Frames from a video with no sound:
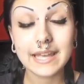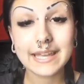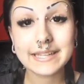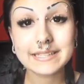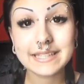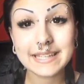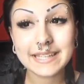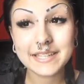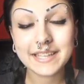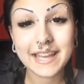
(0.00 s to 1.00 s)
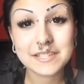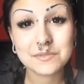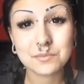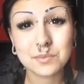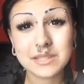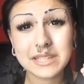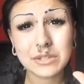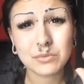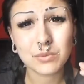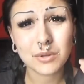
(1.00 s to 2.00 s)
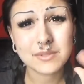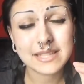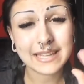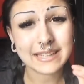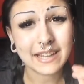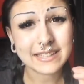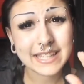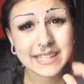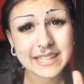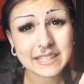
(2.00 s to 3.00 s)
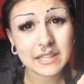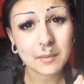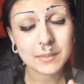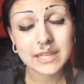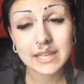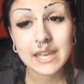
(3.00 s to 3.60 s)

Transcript: and it gets really gross and gunky and gummy,